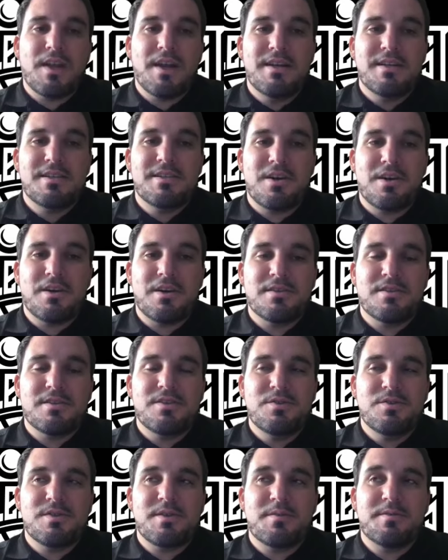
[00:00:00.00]
it's hard
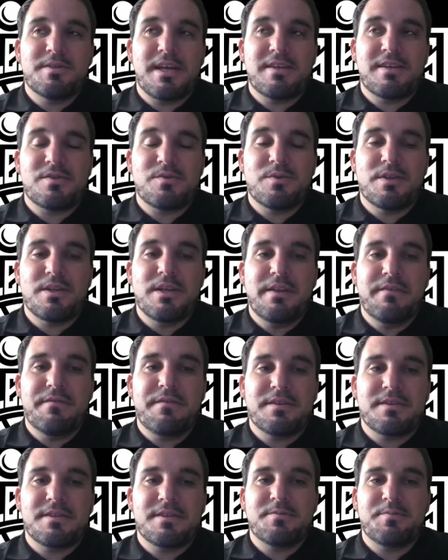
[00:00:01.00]
too sometimes when the
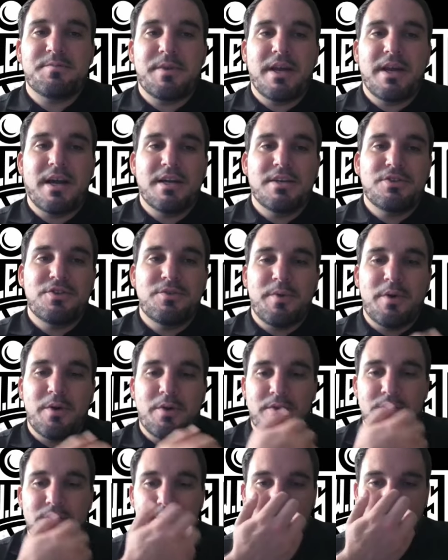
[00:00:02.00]
defense is behind you
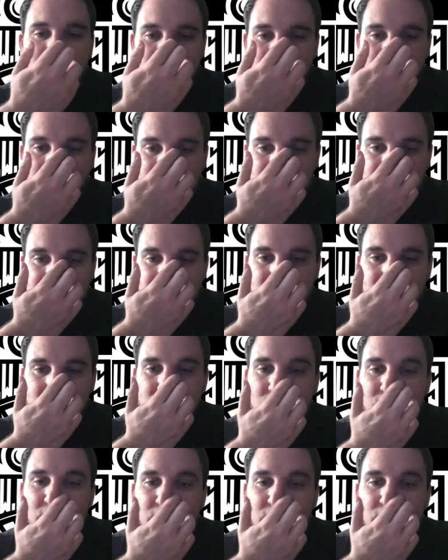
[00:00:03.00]
poking the ball out too.